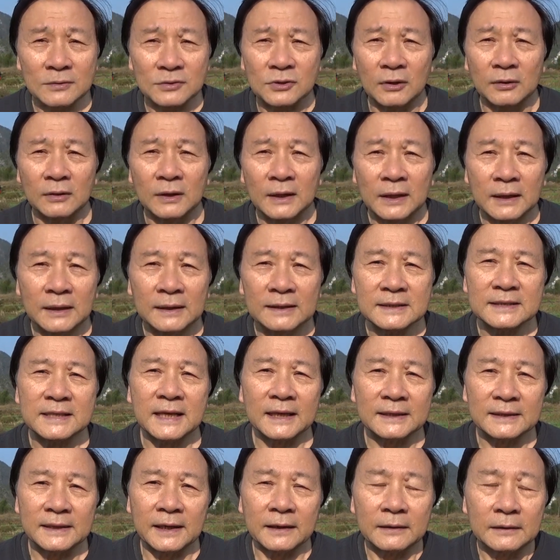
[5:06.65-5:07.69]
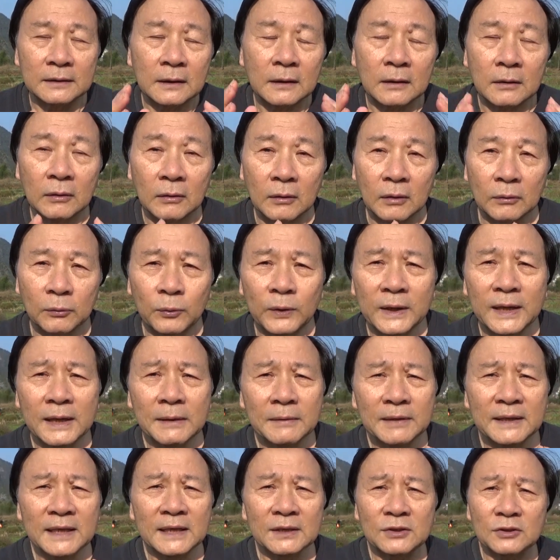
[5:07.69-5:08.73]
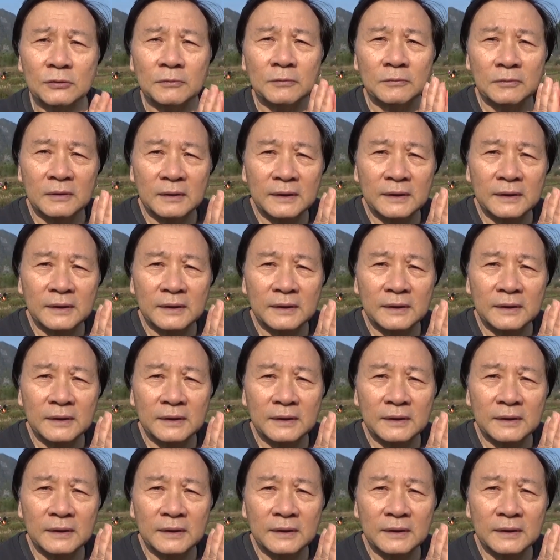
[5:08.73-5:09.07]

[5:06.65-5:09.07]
So he said that we need to